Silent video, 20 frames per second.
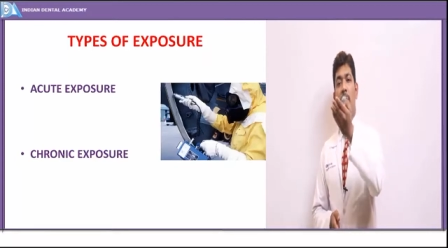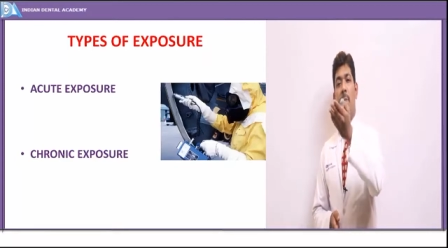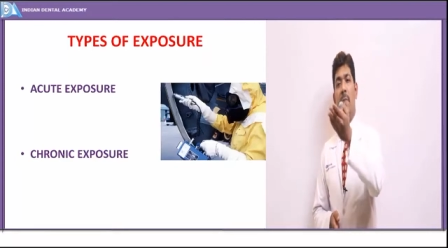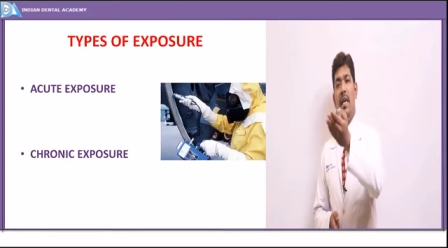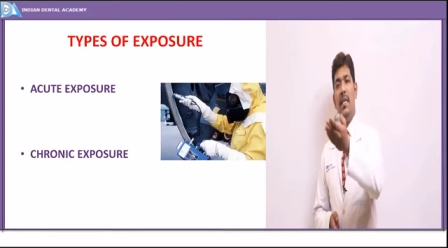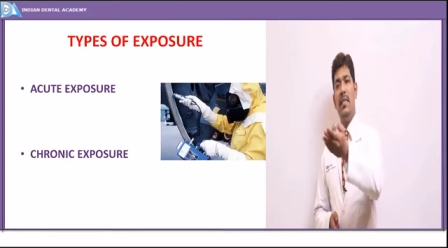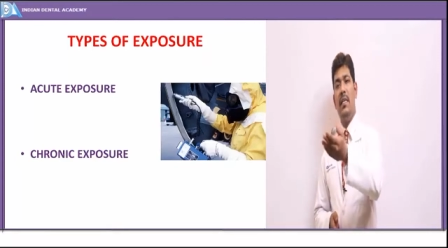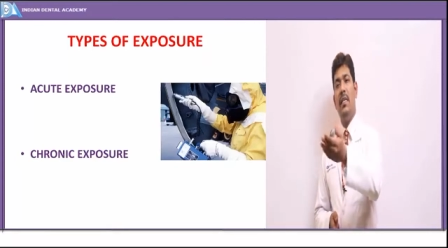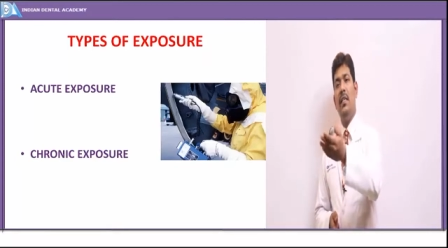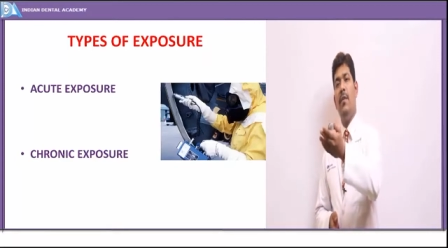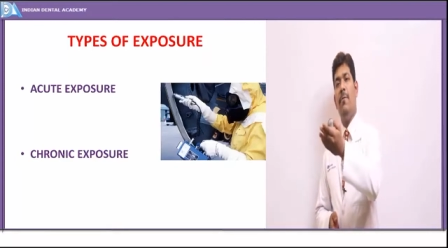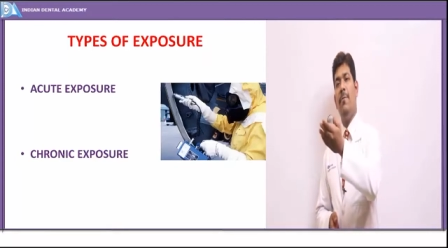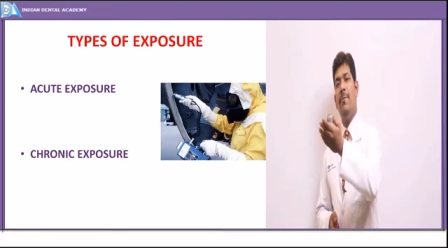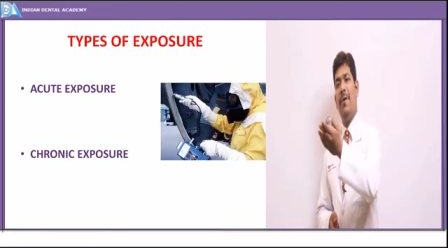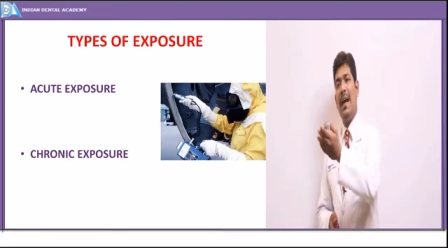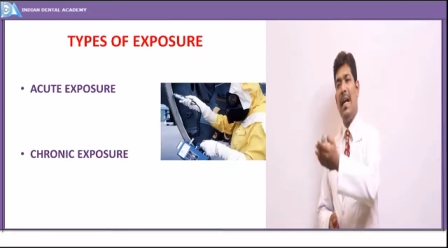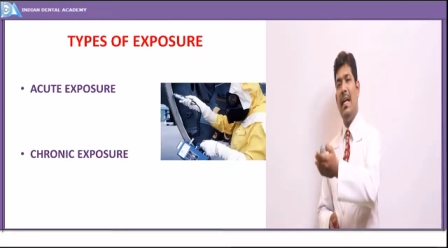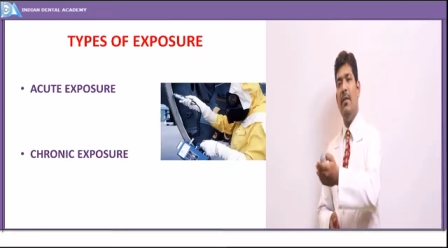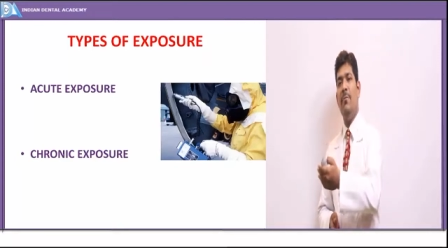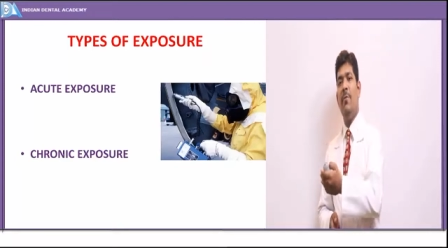basically the
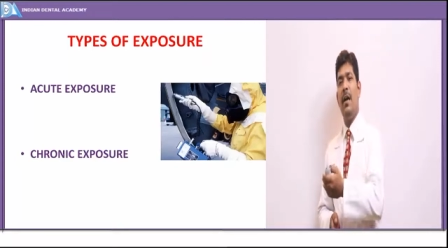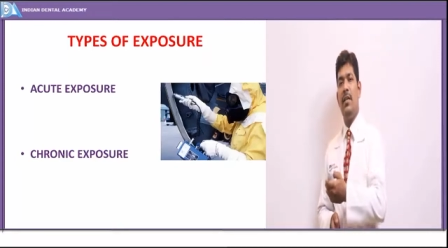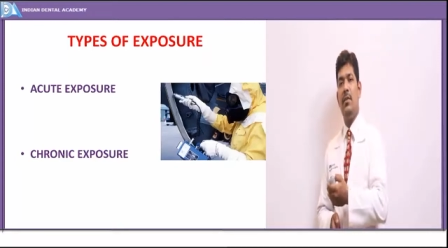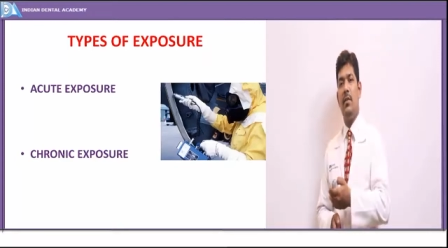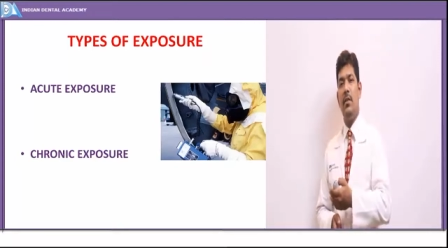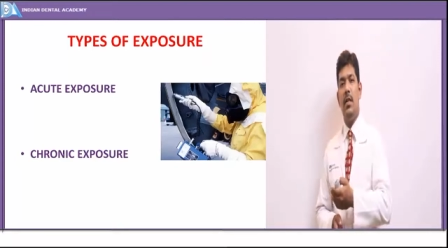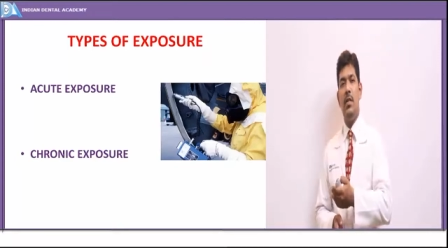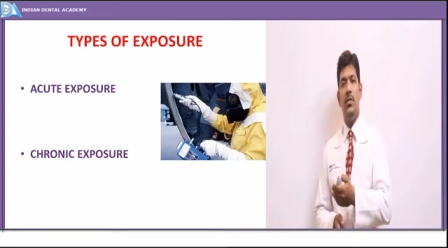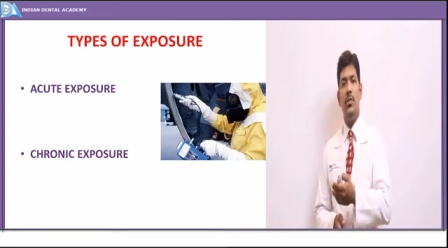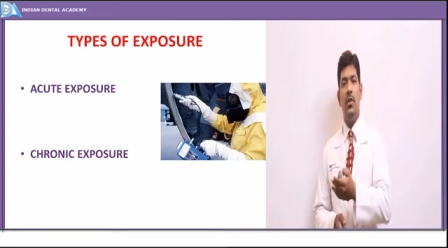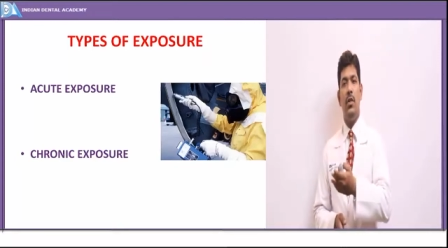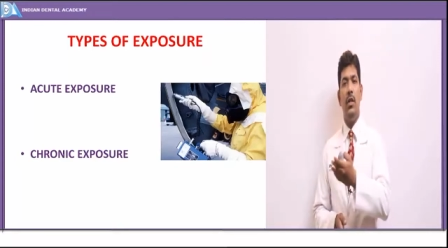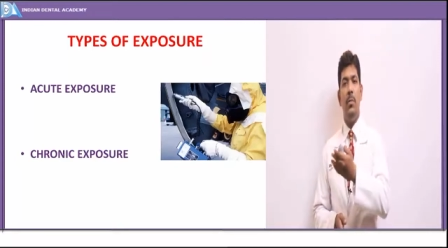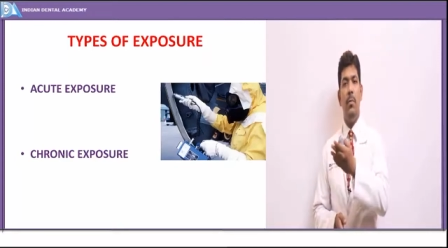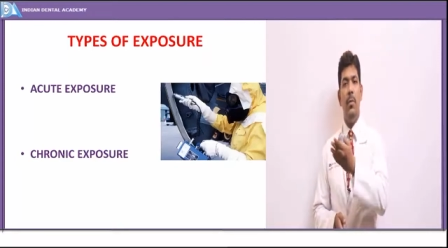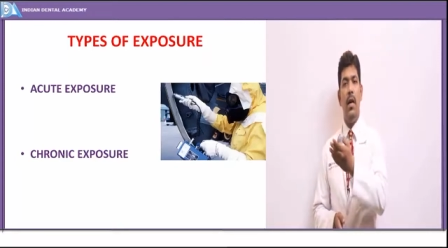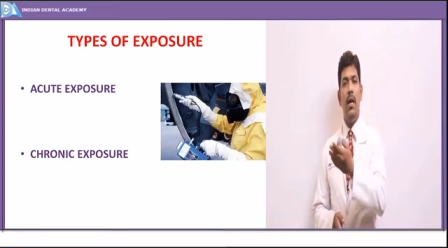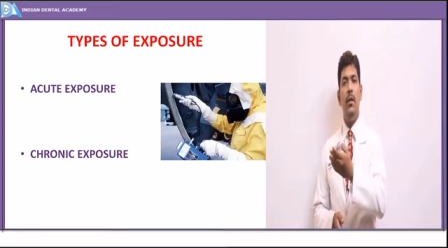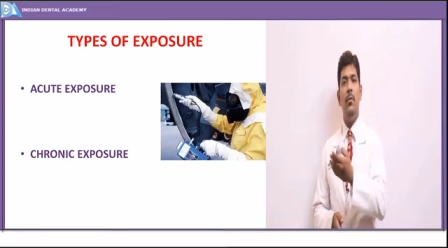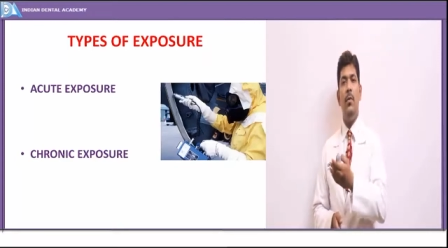fine vasculature the
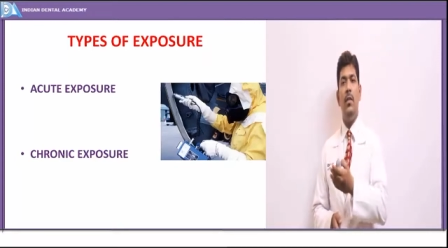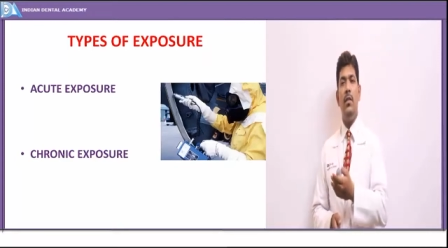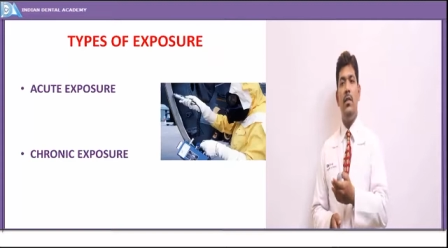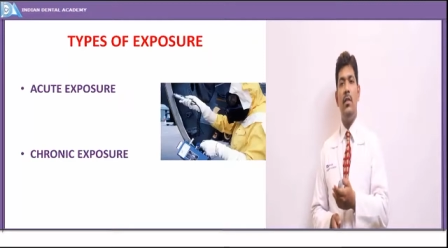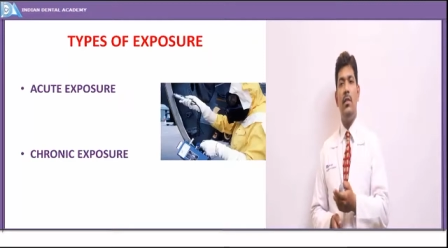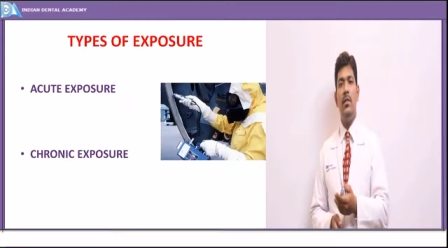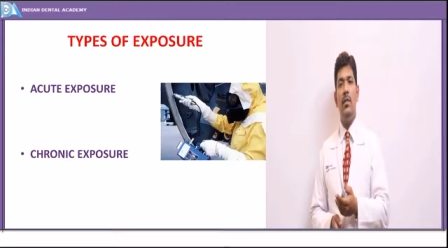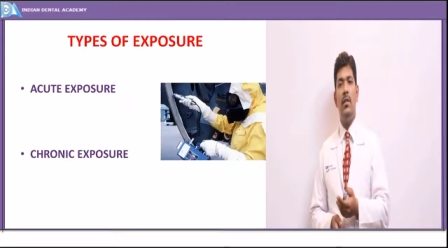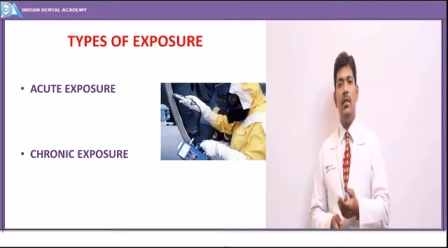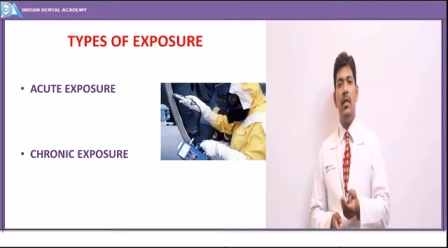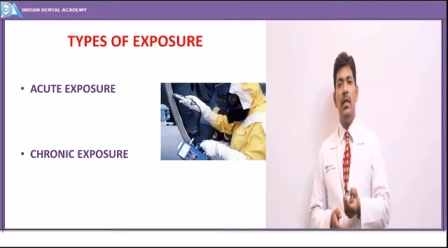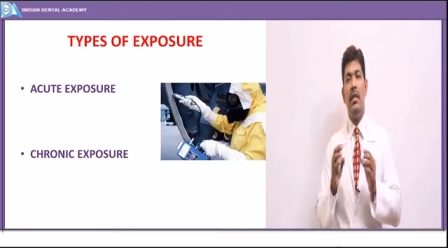blood vessels